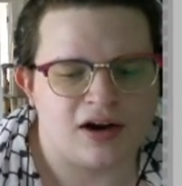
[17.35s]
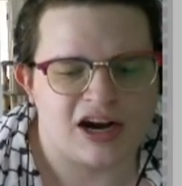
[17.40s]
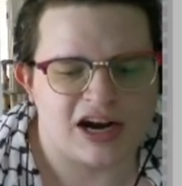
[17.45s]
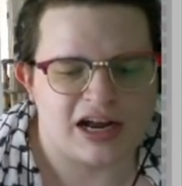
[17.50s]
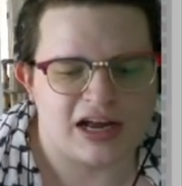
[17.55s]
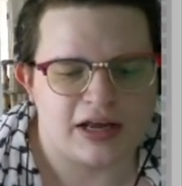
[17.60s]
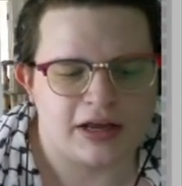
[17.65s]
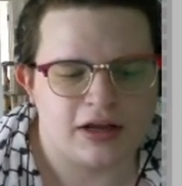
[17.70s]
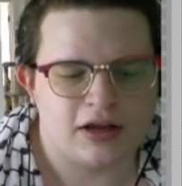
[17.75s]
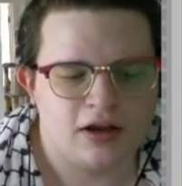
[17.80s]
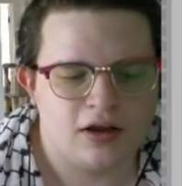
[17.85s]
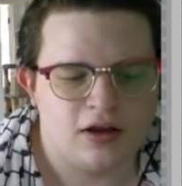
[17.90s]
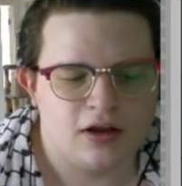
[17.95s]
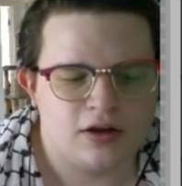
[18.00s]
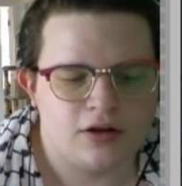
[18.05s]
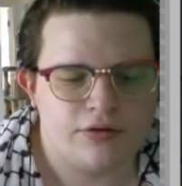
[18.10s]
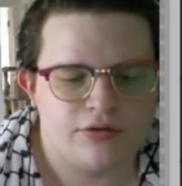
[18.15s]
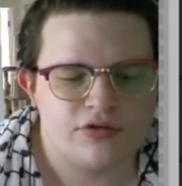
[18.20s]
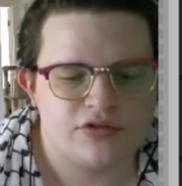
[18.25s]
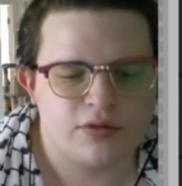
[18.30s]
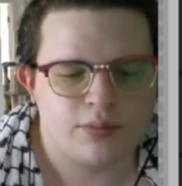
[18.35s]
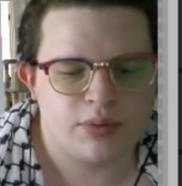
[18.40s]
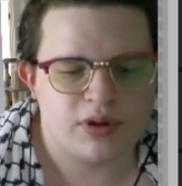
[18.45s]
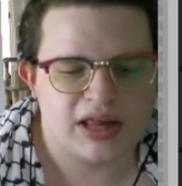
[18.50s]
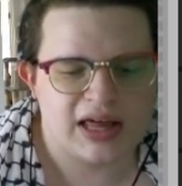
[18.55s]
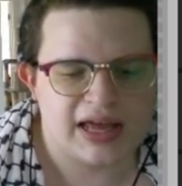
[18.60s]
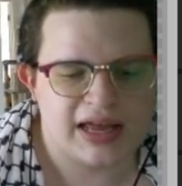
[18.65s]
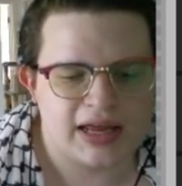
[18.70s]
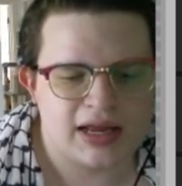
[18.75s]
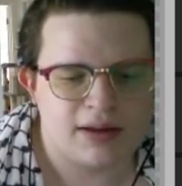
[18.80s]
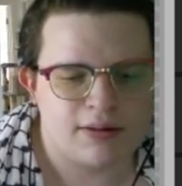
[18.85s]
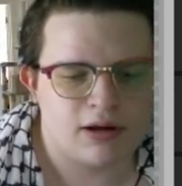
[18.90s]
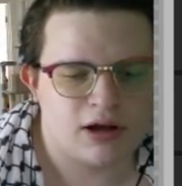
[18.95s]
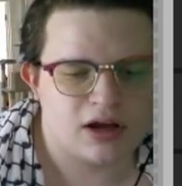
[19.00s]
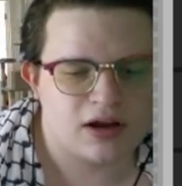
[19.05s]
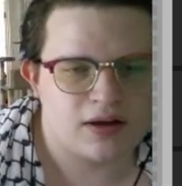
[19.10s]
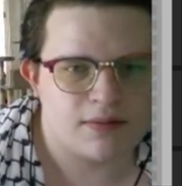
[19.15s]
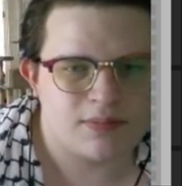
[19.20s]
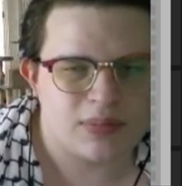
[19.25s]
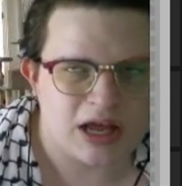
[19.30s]
I used to play
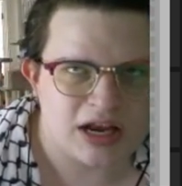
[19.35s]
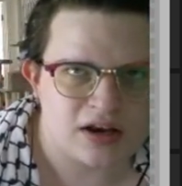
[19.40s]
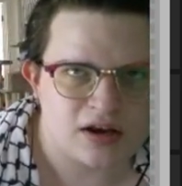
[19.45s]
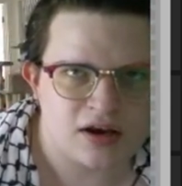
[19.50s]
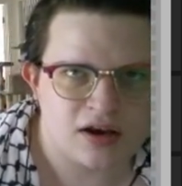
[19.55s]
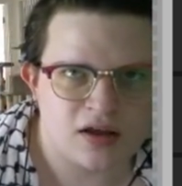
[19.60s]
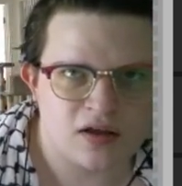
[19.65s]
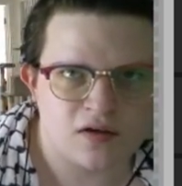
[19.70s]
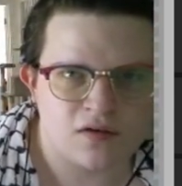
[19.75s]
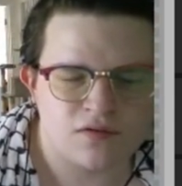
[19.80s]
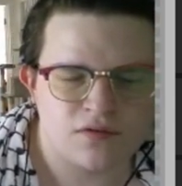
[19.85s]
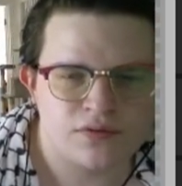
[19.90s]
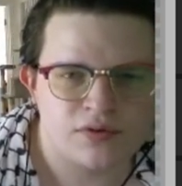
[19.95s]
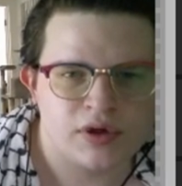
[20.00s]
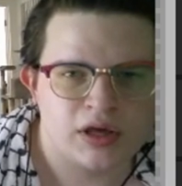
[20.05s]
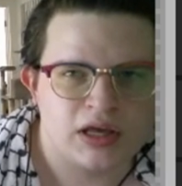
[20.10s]
competitive